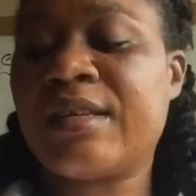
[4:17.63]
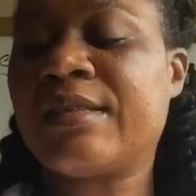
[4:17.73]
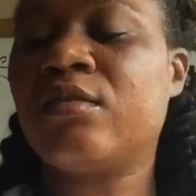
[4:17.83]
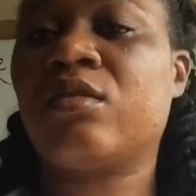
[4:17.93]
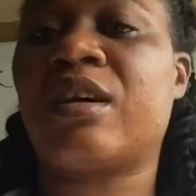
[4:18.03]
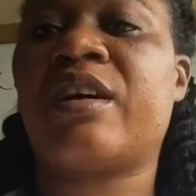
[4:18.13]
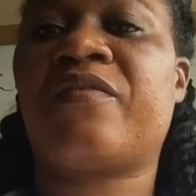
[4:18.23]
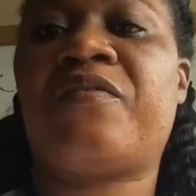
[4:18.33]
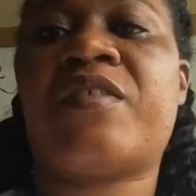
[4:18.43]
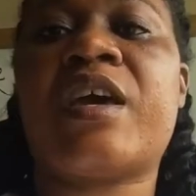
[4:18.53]
let's look
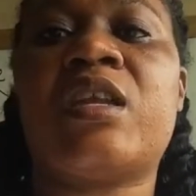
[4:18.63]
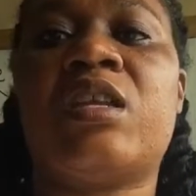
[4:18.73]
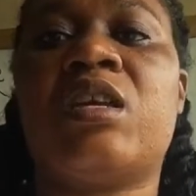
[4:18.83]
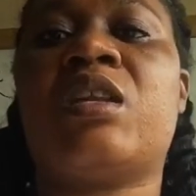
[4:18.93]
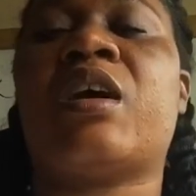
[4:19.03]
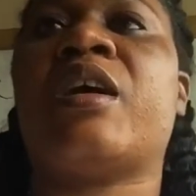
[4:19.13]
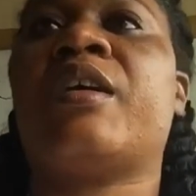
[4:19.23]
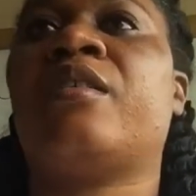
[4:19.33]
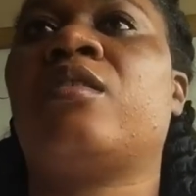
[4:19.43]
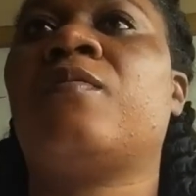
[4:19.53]
at finding
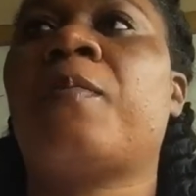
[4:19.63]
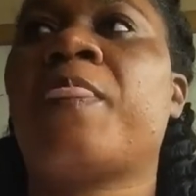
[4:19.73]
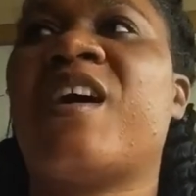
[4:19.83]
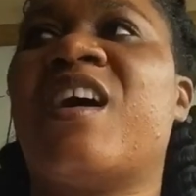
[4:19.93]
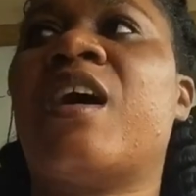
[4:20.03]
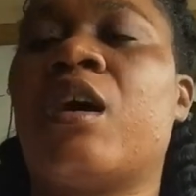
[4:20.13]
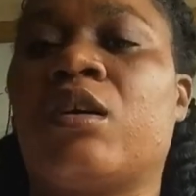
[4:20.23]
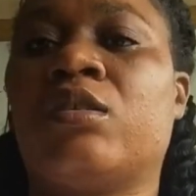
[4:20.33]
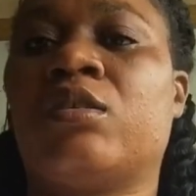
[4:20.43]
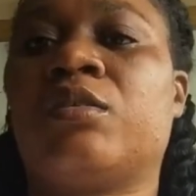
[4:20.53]
an
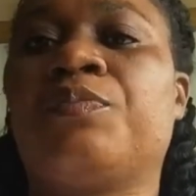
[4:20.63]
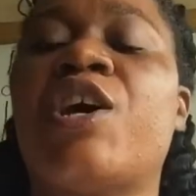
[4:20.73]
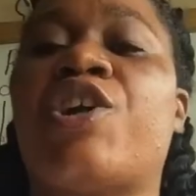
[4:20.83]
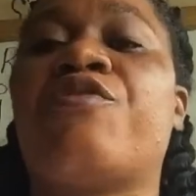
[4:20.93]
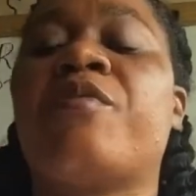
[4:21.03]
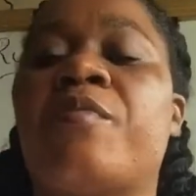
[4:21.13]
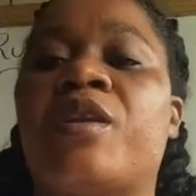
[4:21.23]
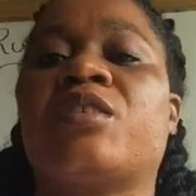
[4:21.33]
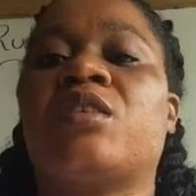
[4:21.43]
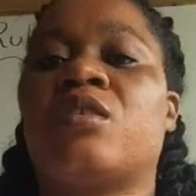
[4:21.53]
angle. And
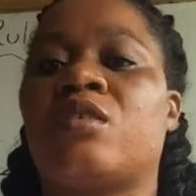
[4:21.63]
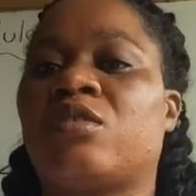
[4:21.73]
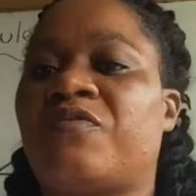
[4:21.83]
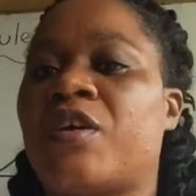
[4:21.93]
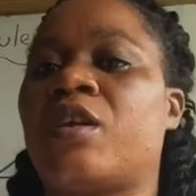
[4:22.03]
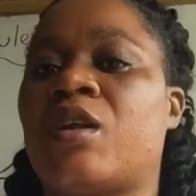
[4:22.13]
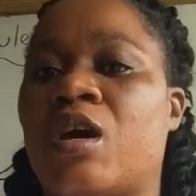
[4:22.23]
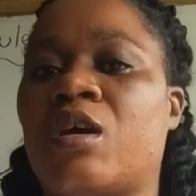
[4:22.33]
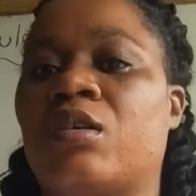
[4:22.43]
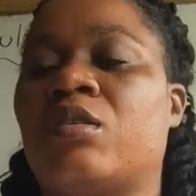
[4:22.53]
remember that in order to find an
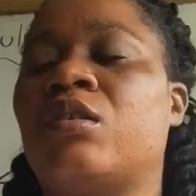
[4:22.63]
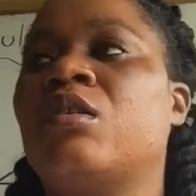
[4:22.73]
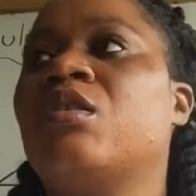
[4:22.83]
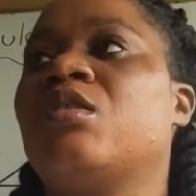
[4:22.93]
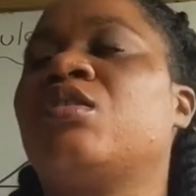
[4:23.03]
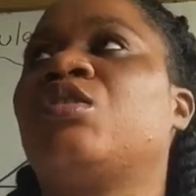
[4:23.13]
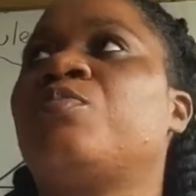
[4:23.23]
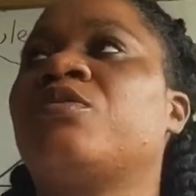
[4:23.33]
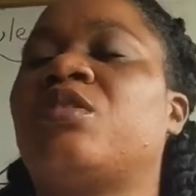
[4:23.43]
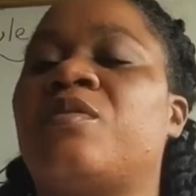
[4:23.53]
angle, you're
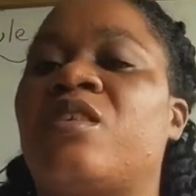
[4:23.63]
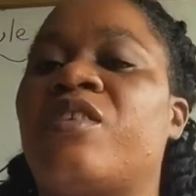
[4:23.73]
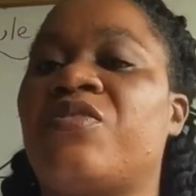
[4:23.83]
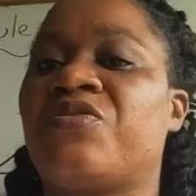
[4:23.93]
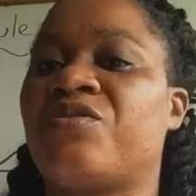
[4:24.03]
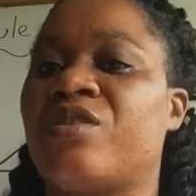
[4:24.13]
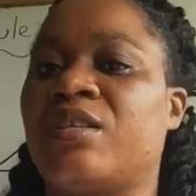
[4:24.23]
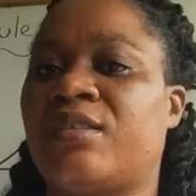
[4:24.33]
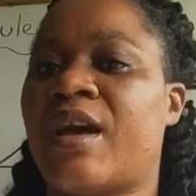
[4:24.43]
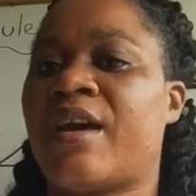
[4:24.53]
supposed to be given
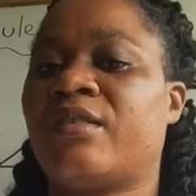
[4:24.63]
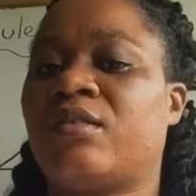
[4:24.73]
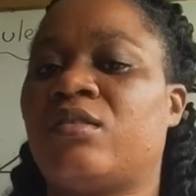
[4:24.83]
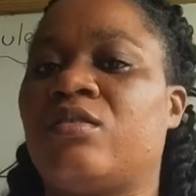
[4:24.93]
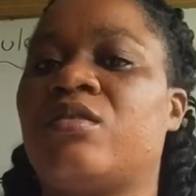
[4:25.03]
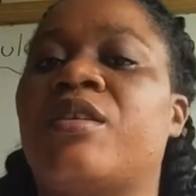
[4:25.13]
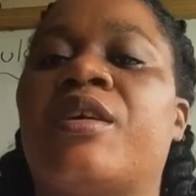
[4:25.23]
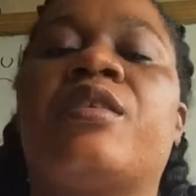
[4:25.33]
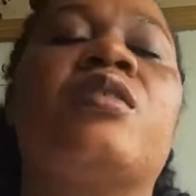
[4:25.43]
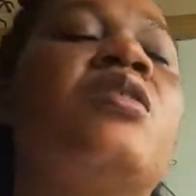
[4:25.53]
three sides.
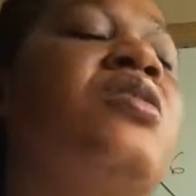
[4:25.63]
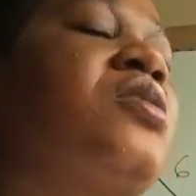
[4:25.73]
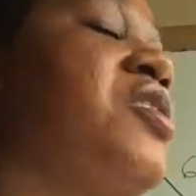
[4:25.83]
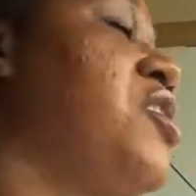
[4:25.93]
Alright, so